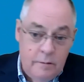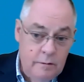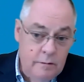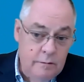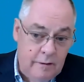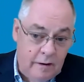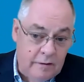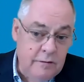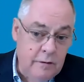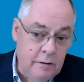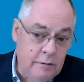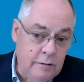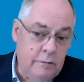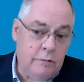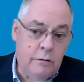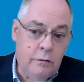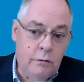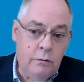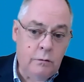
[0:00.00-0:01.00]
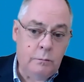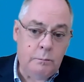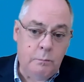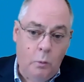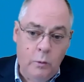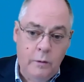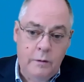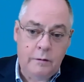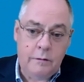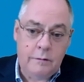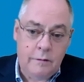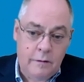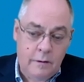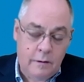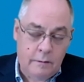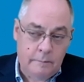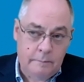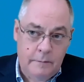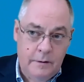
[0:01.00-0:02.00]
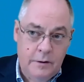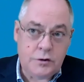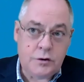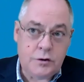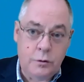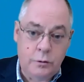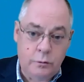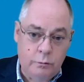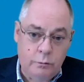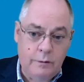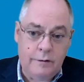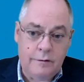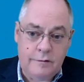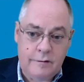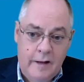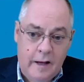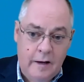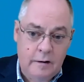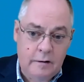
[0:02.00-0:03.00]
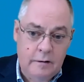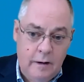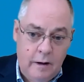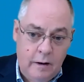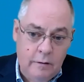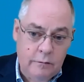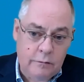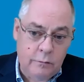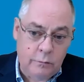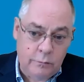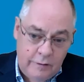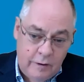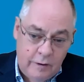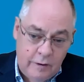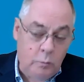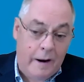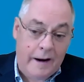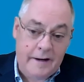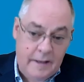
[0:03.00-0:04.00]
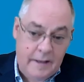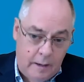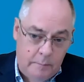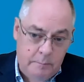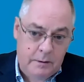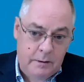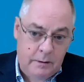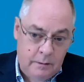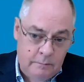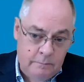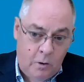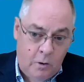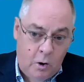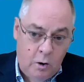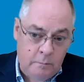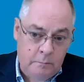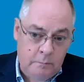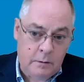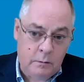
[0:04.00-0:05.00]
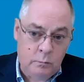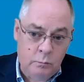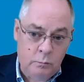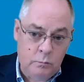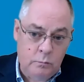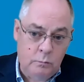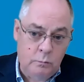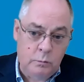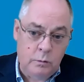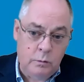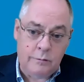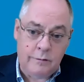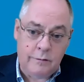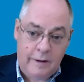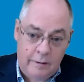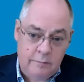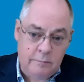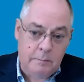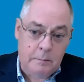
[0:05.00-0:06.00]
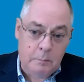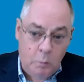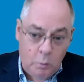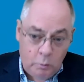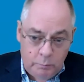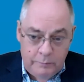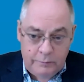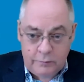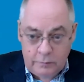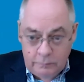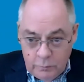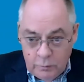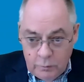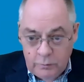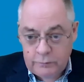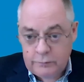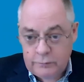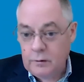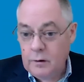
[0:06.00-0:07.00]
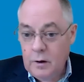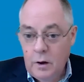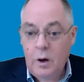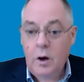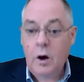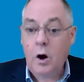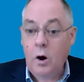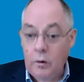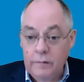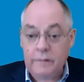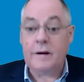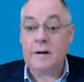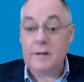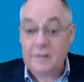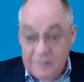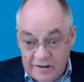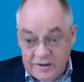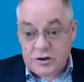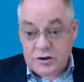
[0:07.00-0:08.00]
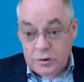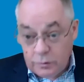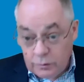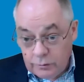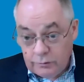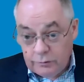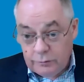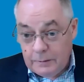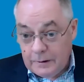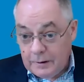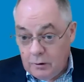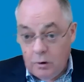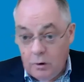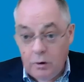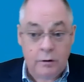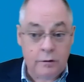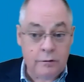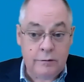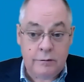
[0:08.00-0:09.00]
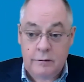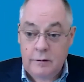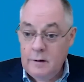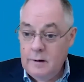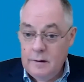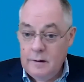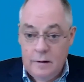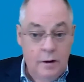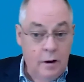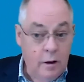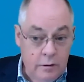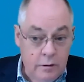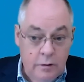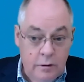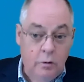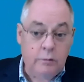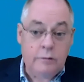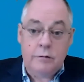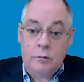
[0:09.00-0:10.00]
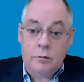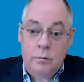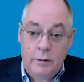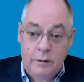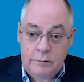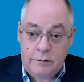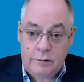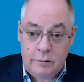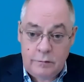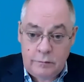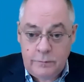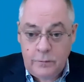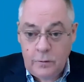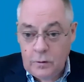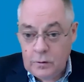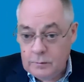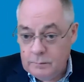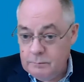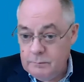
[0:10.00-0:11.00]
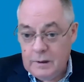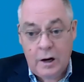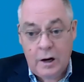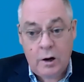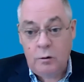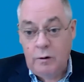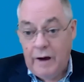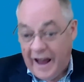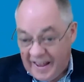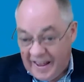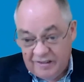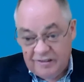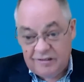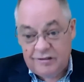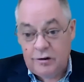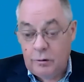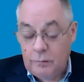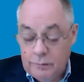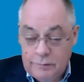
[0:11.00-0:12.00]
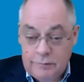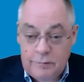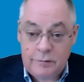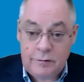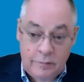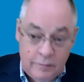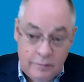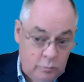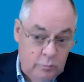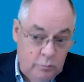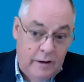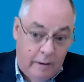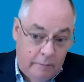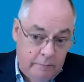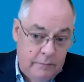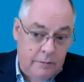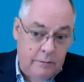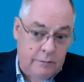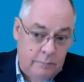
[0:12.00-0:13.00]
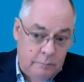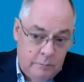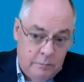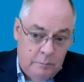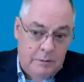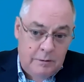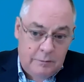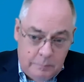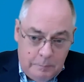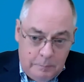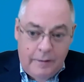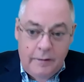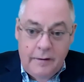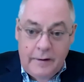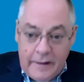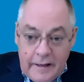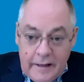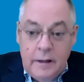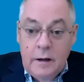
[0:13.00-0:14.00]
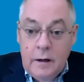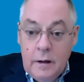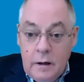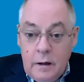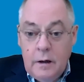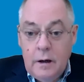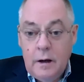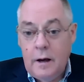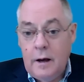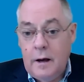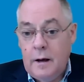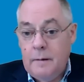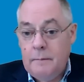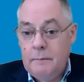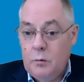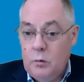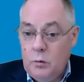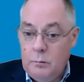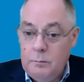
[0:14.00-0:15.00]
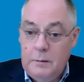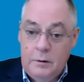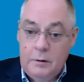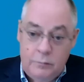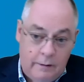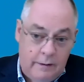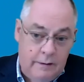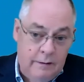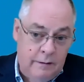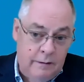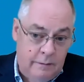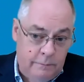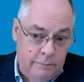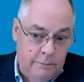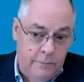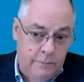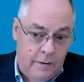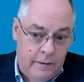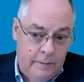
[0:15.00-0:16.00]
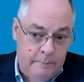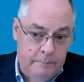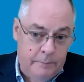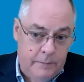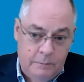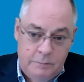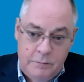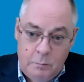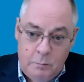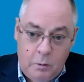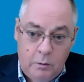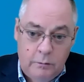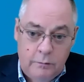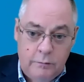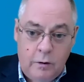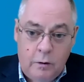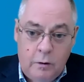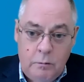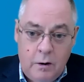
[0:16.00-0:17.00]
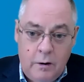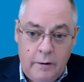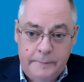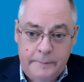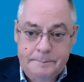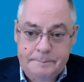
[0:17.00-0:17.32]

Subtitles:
doesn't it to point to the issue, Chris, that councils in a rate capping environment will tend to be more risk averse on these issues because, the consequences for, other services and the good governance of the municipality could be threatened if the model's not right.